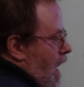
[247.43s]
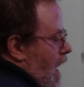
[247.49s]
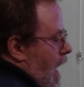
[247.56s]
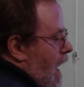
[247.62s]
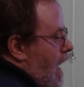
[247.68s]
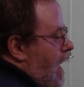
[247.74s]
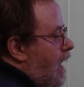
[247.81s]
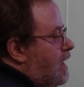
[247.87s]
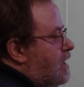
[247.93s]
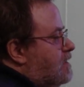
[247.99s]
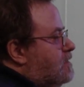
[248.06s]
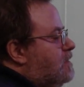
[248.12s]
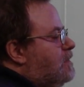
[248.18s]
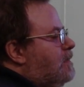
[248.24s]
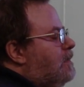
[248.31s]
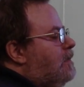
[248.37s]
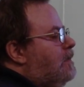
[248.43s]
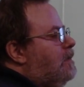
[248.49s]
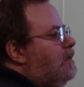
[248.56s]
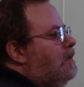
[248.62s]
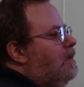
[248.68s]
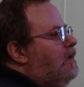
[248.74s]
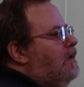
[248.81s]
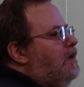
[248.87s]
and
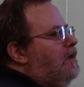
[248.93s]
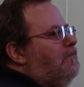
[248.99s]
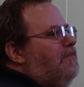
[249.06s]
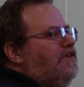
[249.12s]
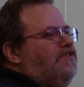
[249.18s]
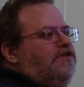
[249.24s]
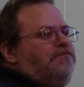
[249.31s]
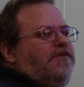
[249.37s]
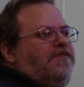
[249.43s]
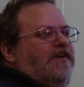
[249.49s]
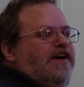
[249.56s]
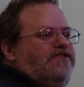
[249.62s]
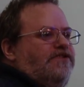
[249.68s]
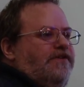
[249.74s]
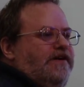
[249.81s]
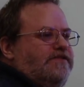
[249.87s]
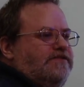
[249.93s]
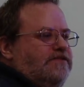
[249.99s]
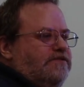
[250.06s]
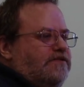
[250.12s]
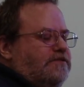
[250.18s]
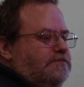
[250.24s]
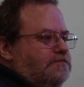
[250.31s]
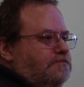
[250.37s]
my supervisor
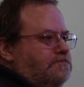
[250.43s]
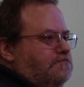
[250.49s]
answers.